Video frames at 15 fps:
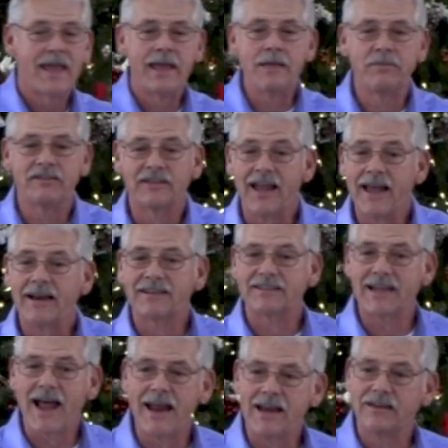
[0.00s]
He set
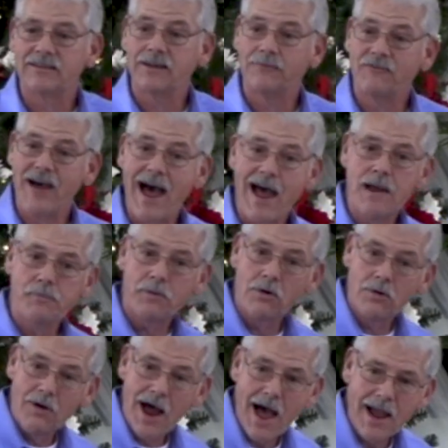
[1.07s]
aside his divine
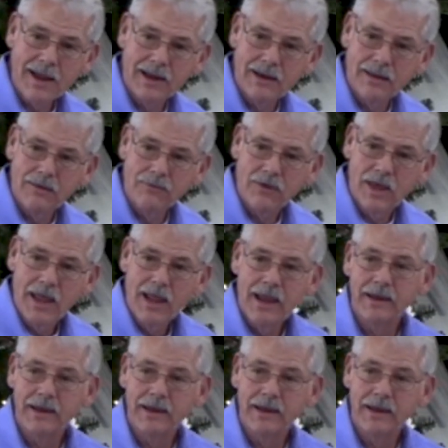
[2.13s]
prerogative,